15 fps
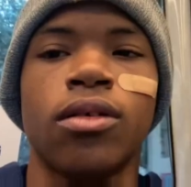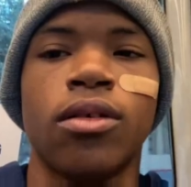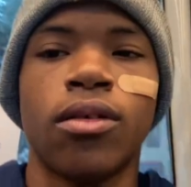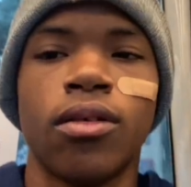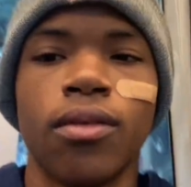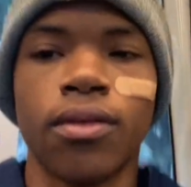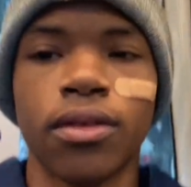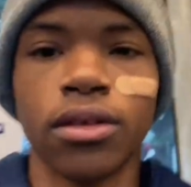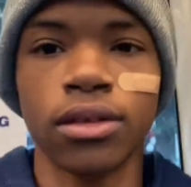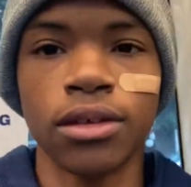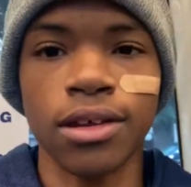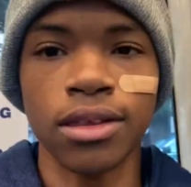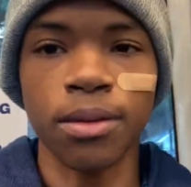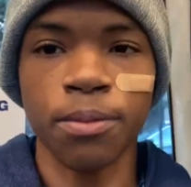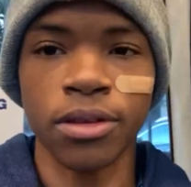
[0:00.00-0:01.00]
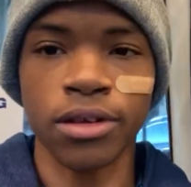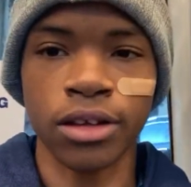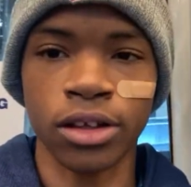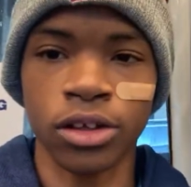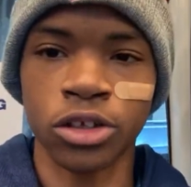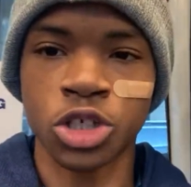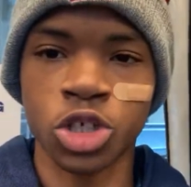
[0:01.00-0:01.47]
west. This in
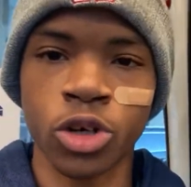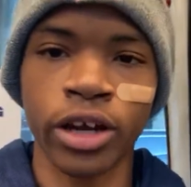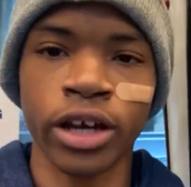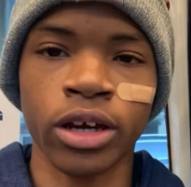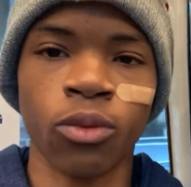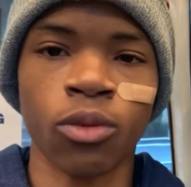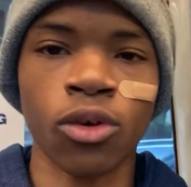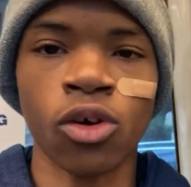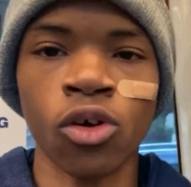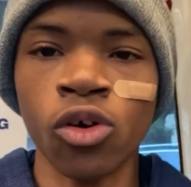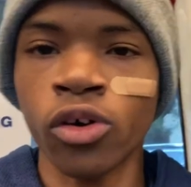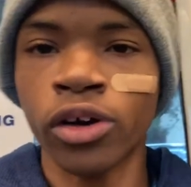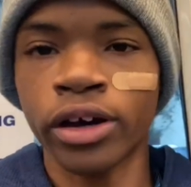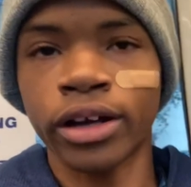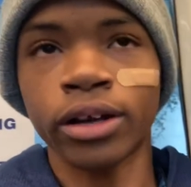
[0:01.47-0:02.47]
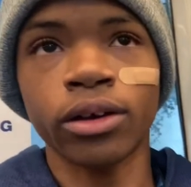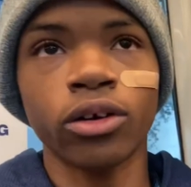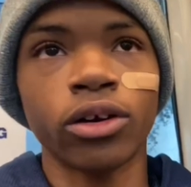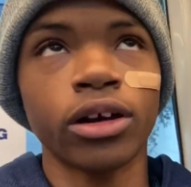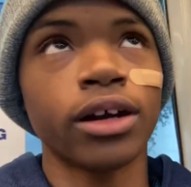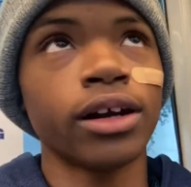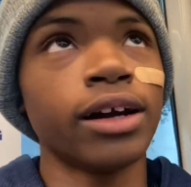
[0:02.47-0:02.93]
particular train we're on
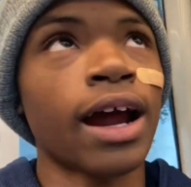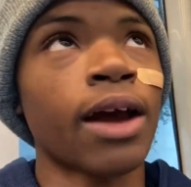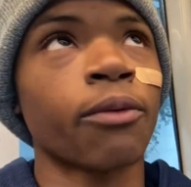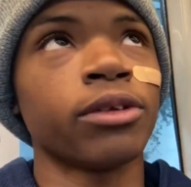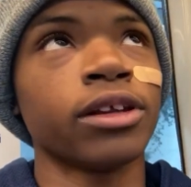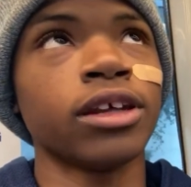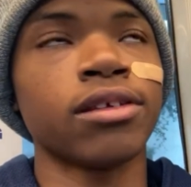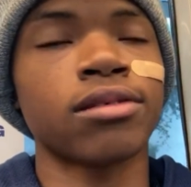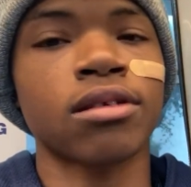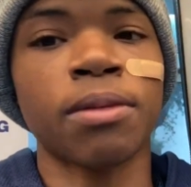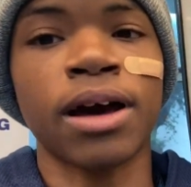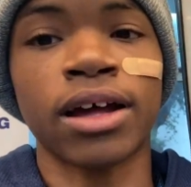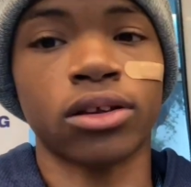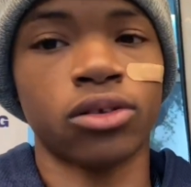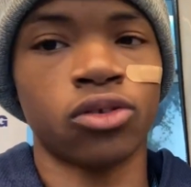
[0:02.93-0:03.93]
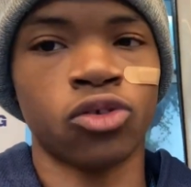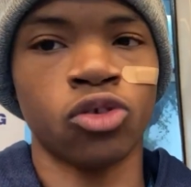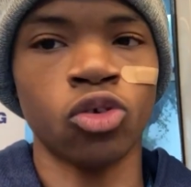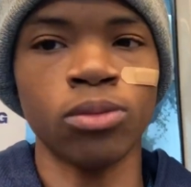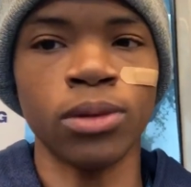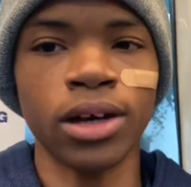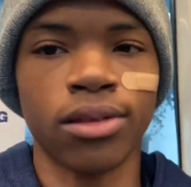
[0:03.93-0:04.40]
got released about
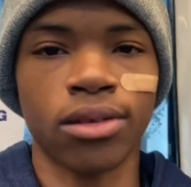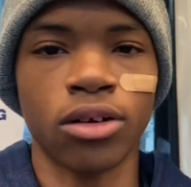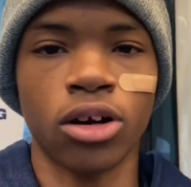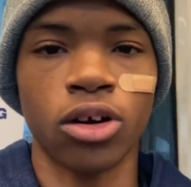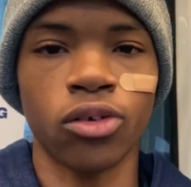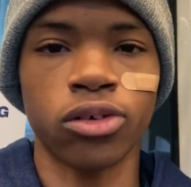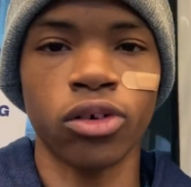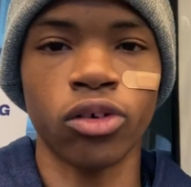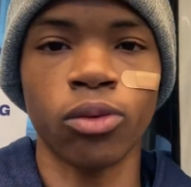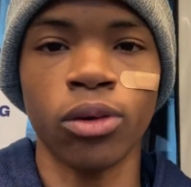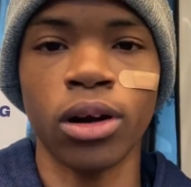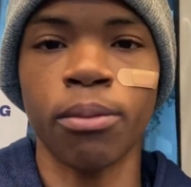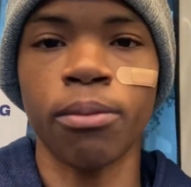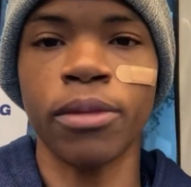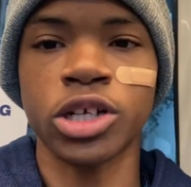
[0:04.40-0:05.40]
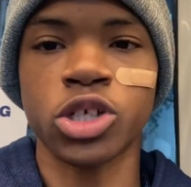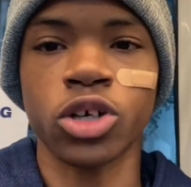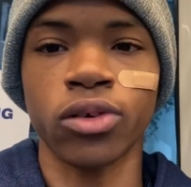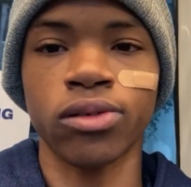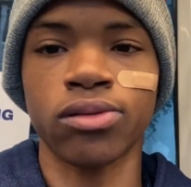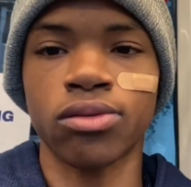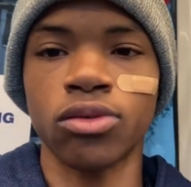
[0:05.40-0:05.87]
two months ago. So Memorial
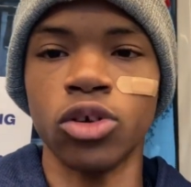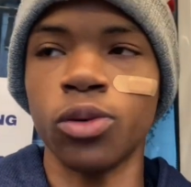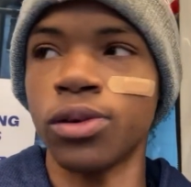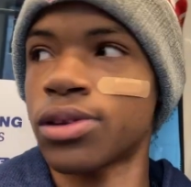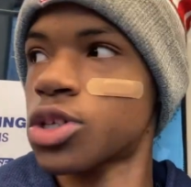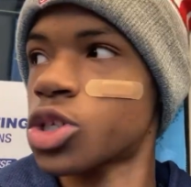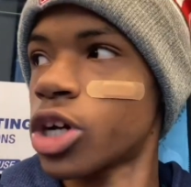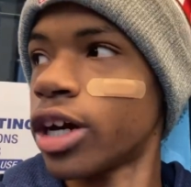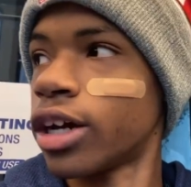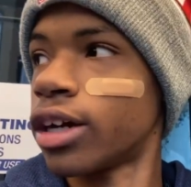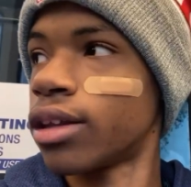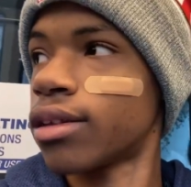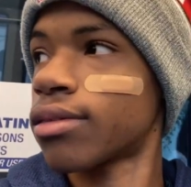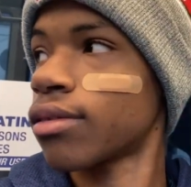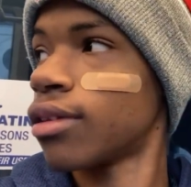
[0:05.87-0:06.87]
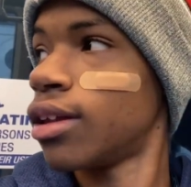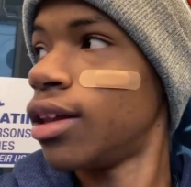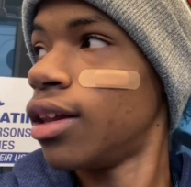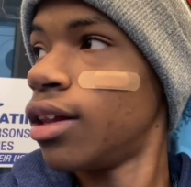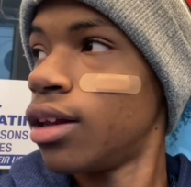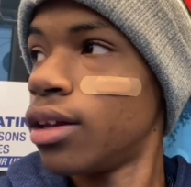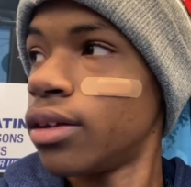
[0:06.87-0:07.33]
Hermann Hospital, Houston
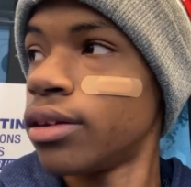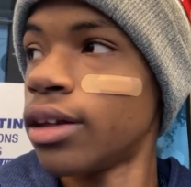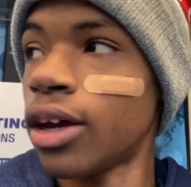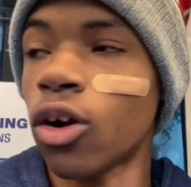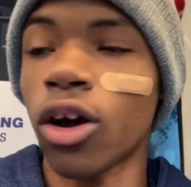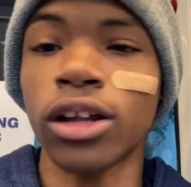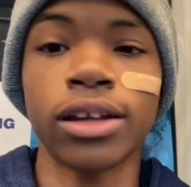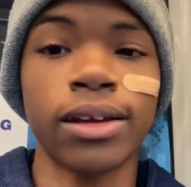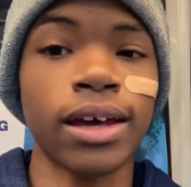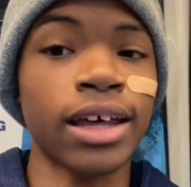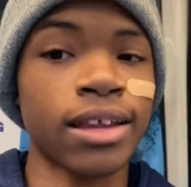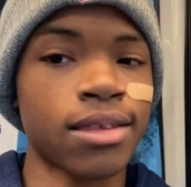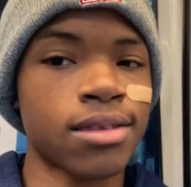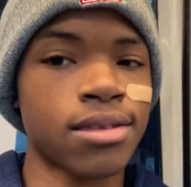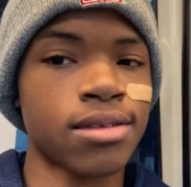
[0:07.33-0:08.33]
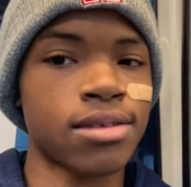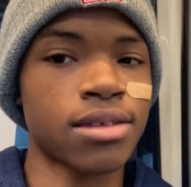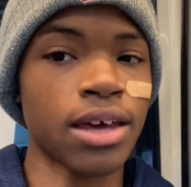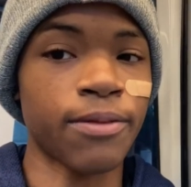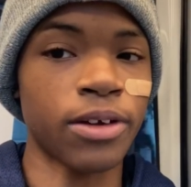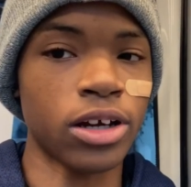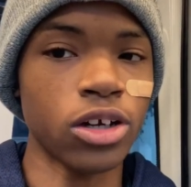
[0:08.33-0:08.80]
Z Station. They call it the
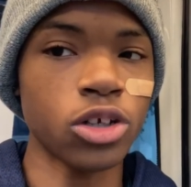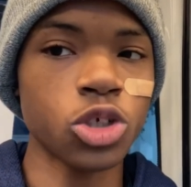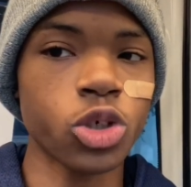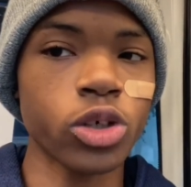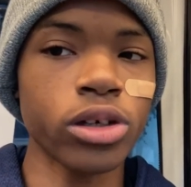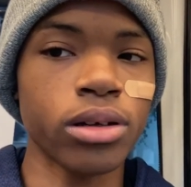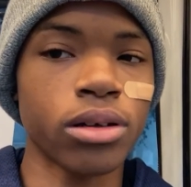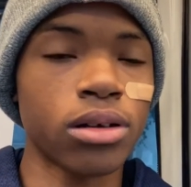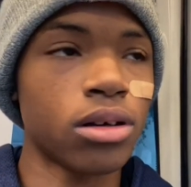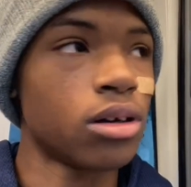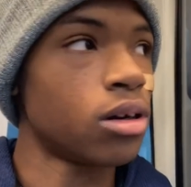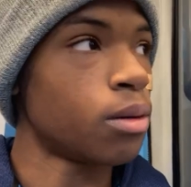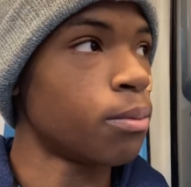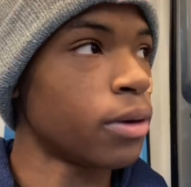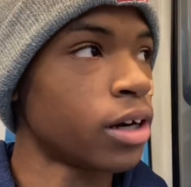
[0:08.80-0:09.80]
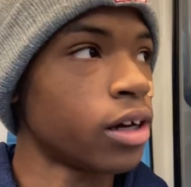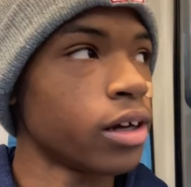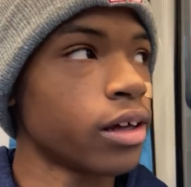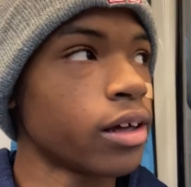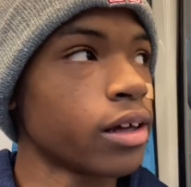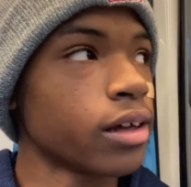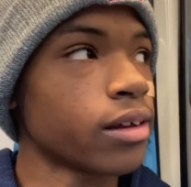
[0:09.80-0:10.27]
S700
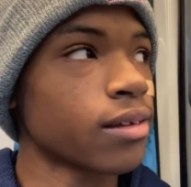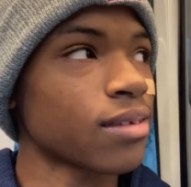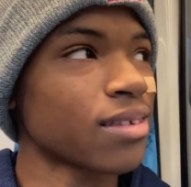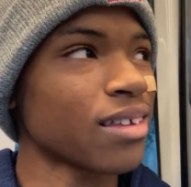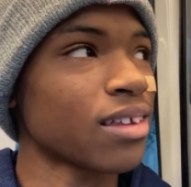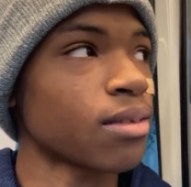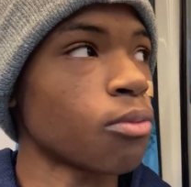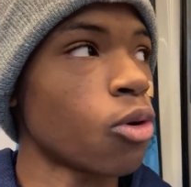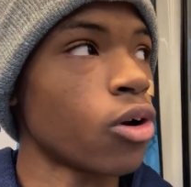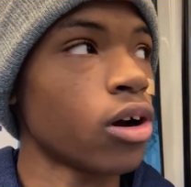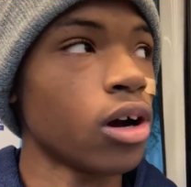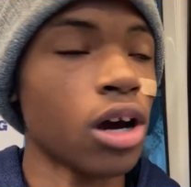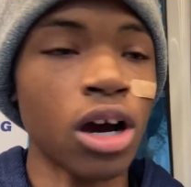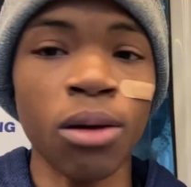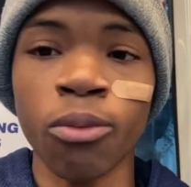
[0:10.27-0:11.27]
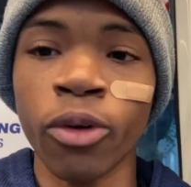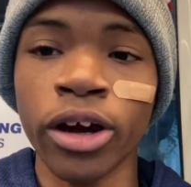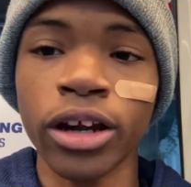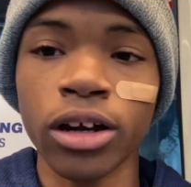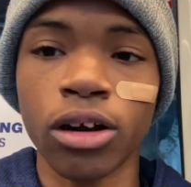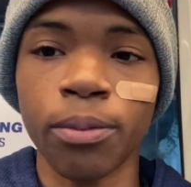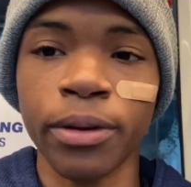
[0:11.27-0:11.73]
because it's more
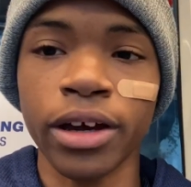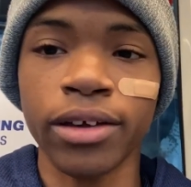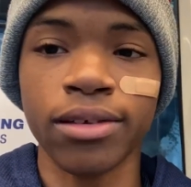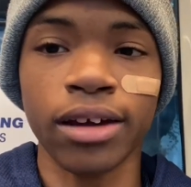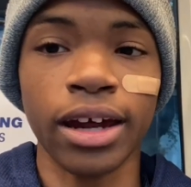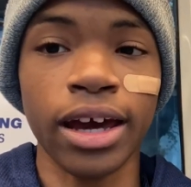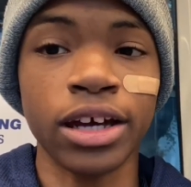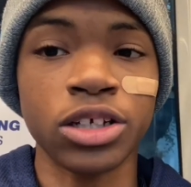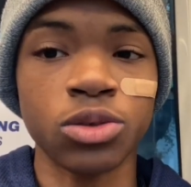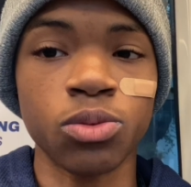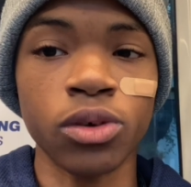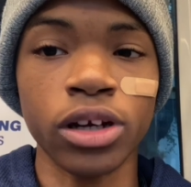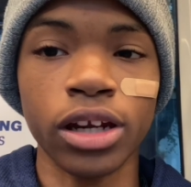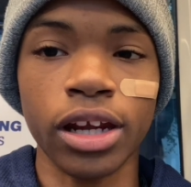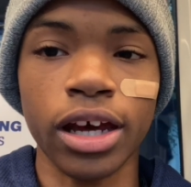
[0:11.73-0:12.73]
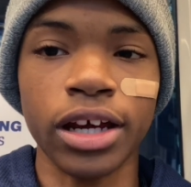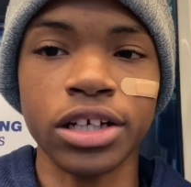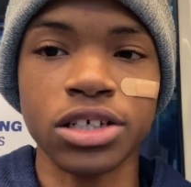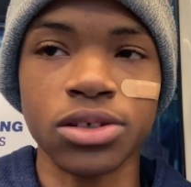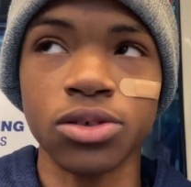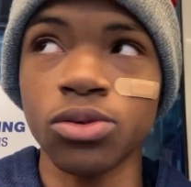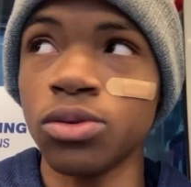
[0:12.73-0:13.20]
upgraded compared to the H1 and the
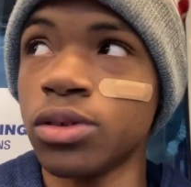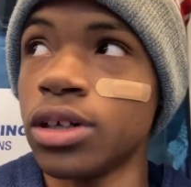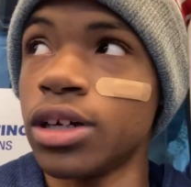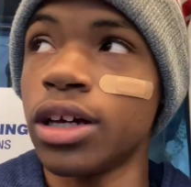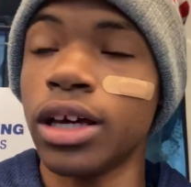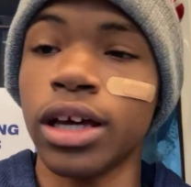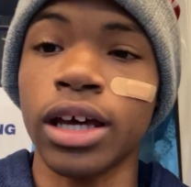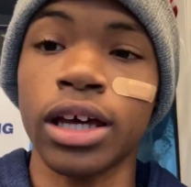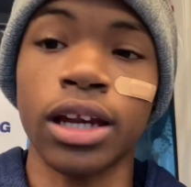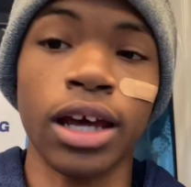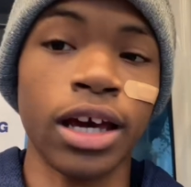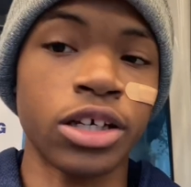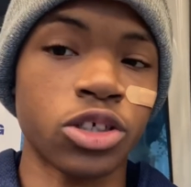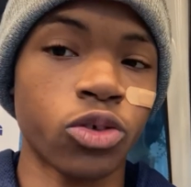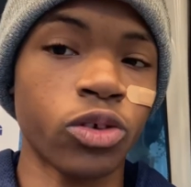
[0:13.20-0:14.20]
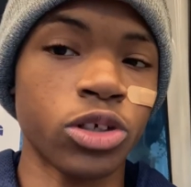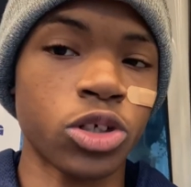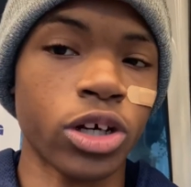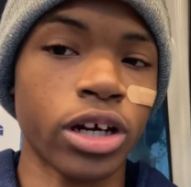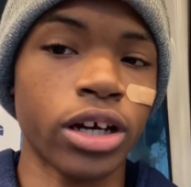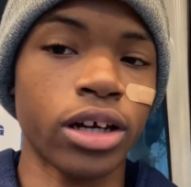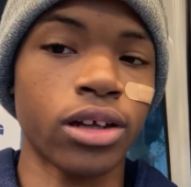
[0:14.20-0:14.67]
H2, and the H3
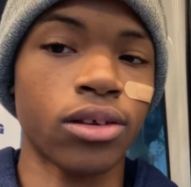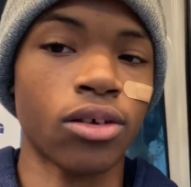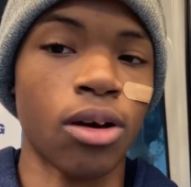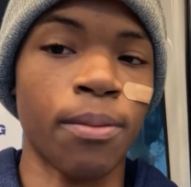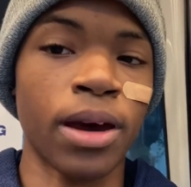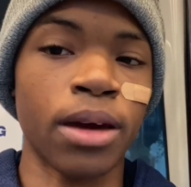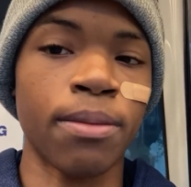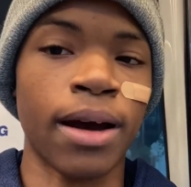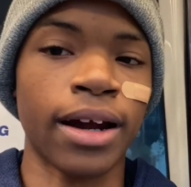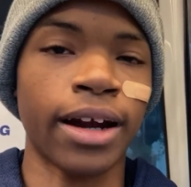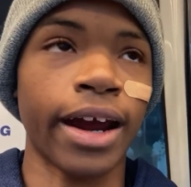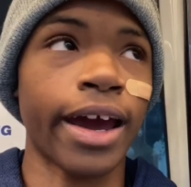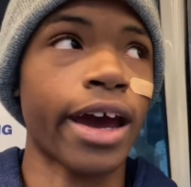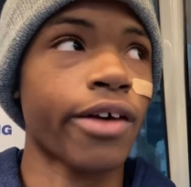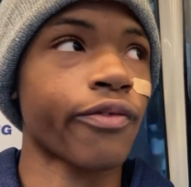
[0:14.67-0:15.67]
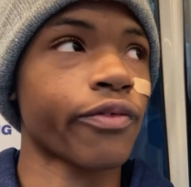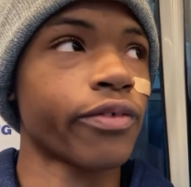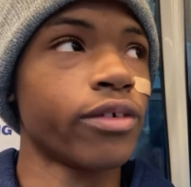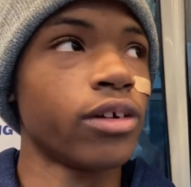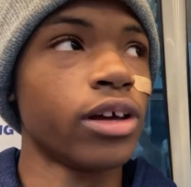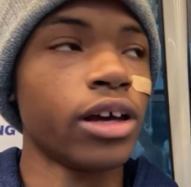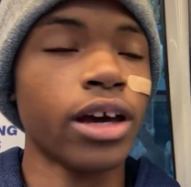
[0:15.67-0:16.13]
trains are made by CAF.
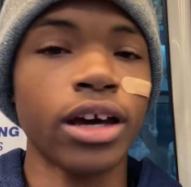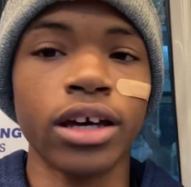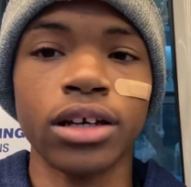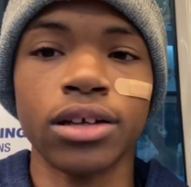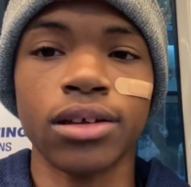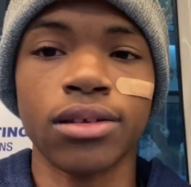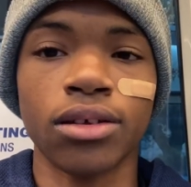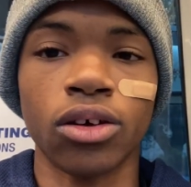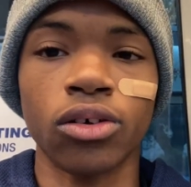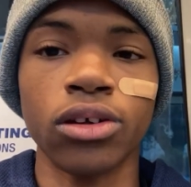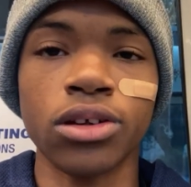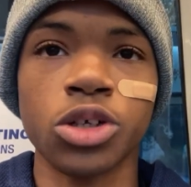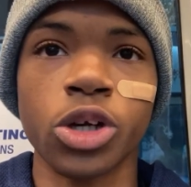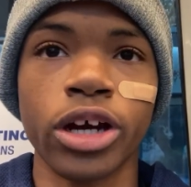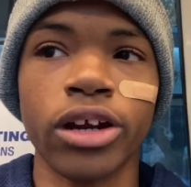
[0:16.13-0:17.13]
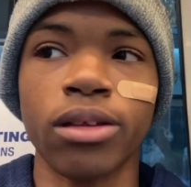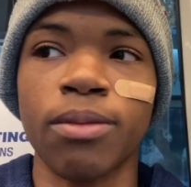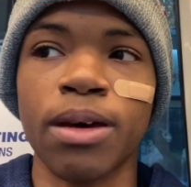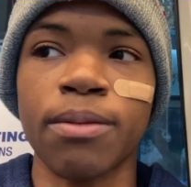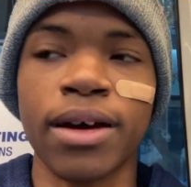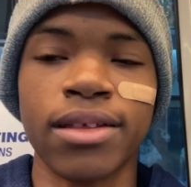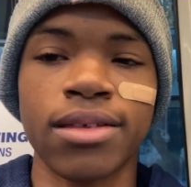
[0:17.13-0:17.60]
So this train is made by